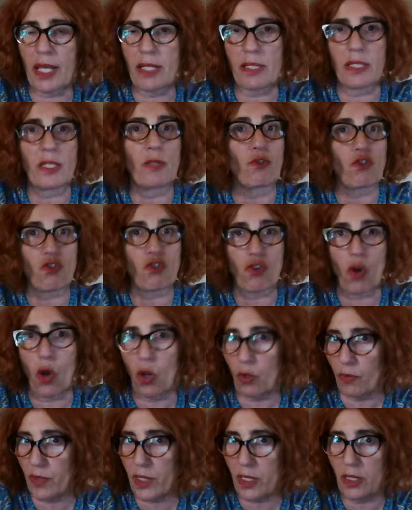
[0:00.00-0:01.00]
as it was
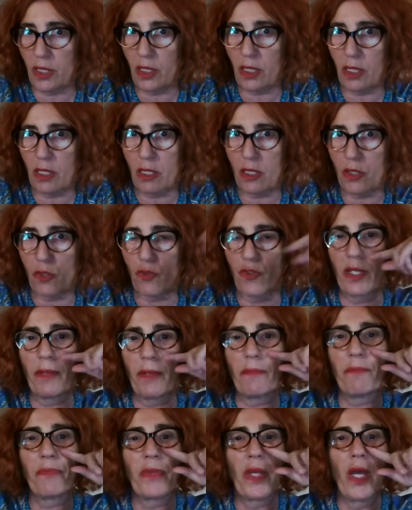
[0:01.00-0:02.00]
always in history,